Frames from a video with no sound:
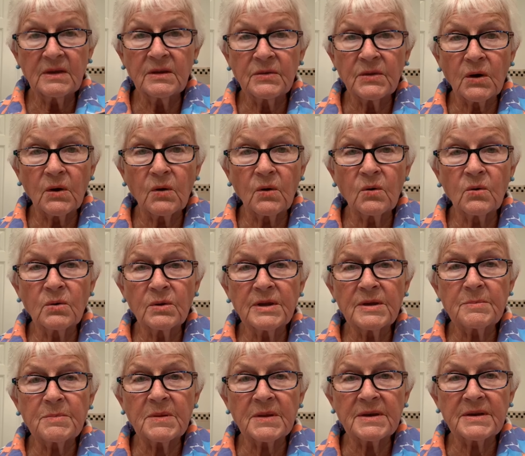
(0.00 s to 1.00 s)
in the
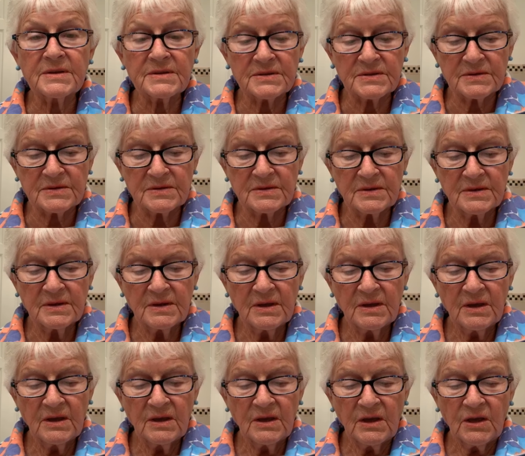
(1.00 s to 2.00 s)
holy place.
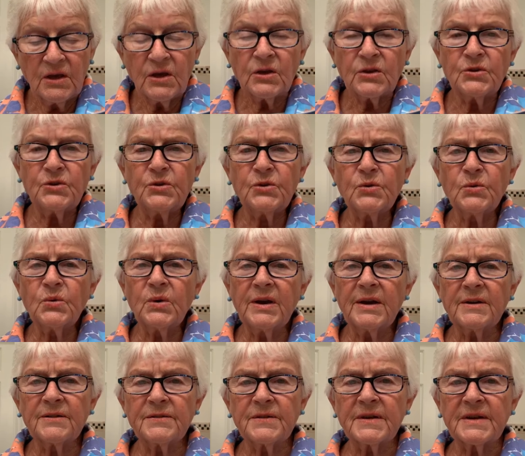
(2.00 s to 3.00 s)
You
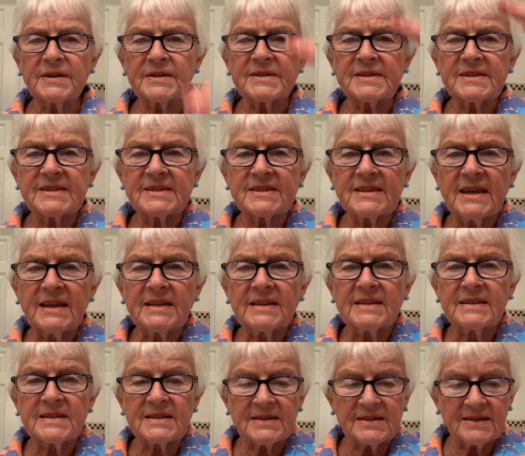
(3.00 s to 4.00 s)
have
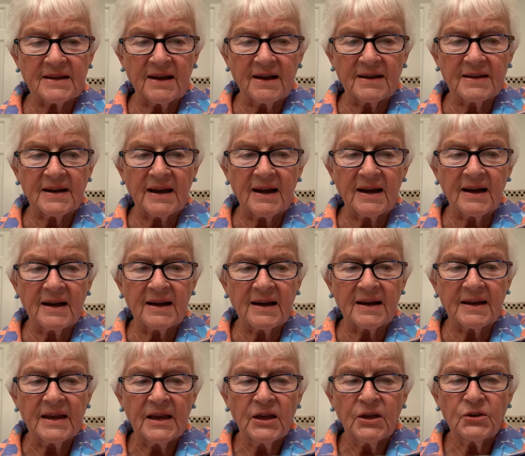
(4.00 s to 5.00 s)
ascended on
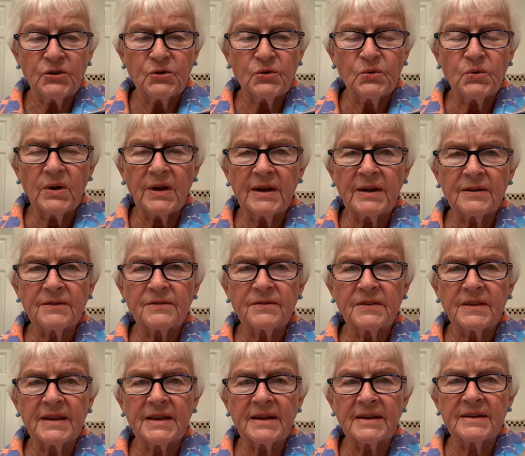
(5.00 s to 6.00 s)
high. You
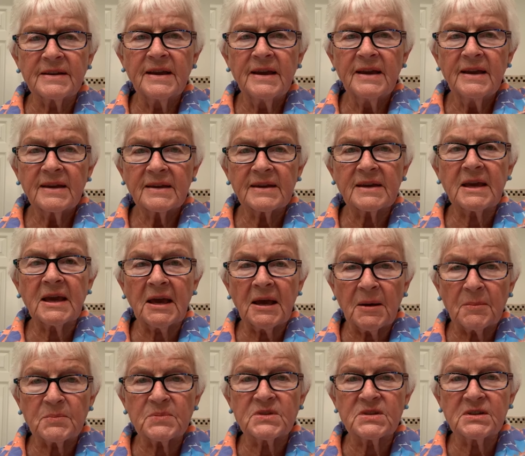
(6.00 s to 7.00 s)
have led
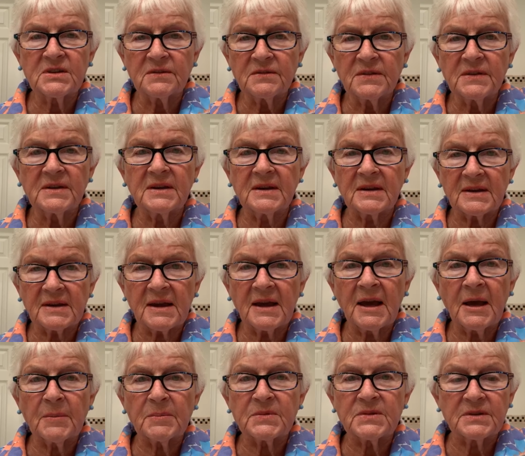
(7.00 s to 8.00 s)
captivity
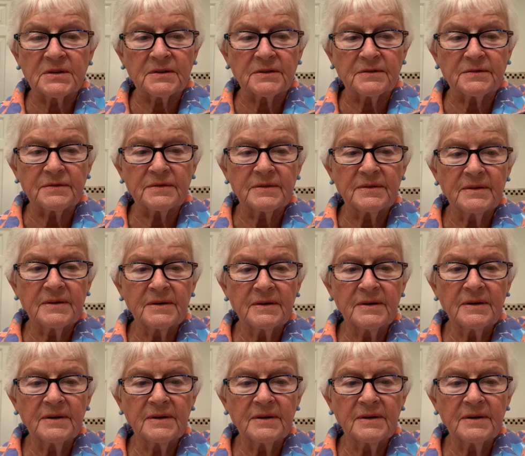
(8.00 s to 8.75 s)
captive.